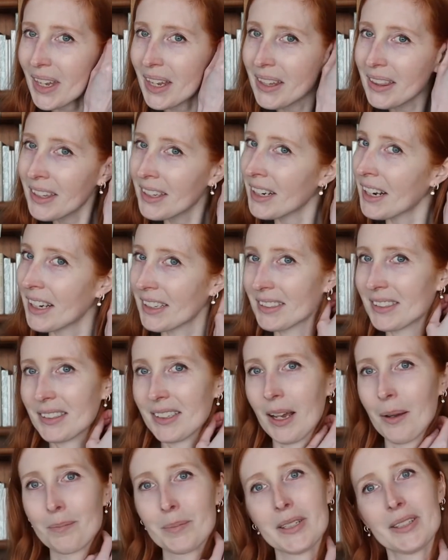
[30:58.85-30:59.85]
the next
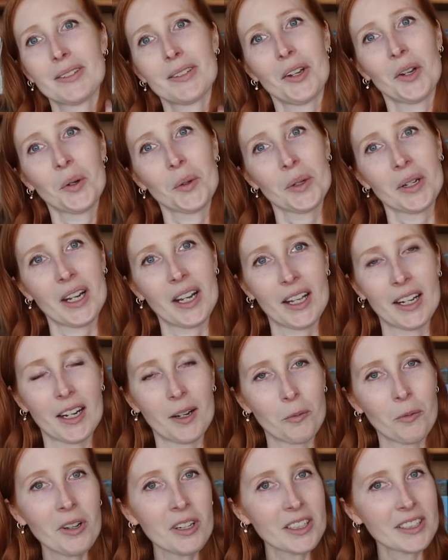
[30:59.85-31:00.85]
episode. And I
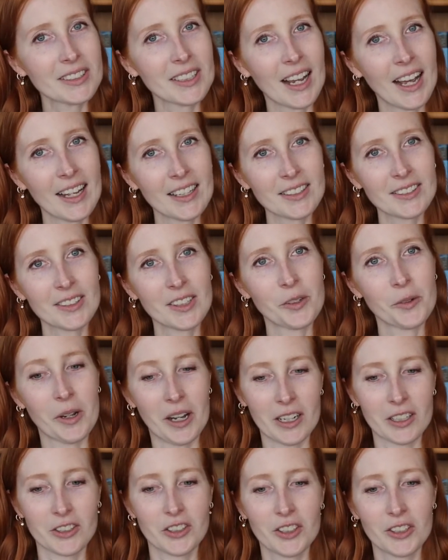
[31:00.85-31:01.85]
wanted to ask you
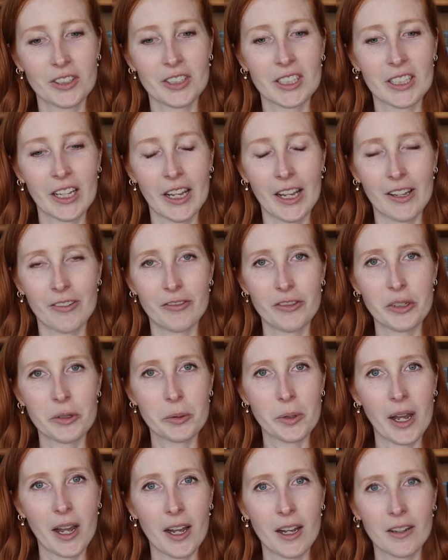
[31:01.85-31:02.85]
actually if you
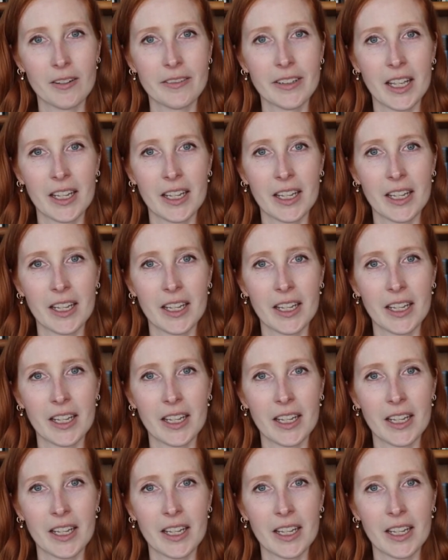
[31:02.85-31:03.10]
have